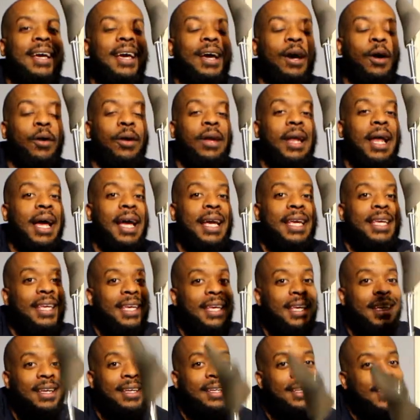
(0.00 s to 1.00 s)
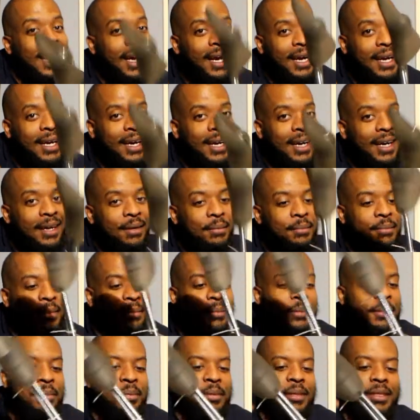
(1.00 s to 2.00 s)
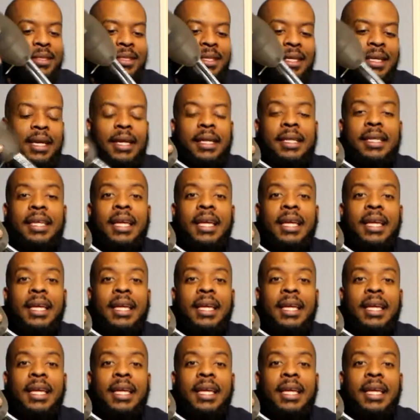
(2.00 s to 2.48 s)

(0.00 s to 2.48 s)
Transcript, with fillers: on Ikea.com. Let me put it to you like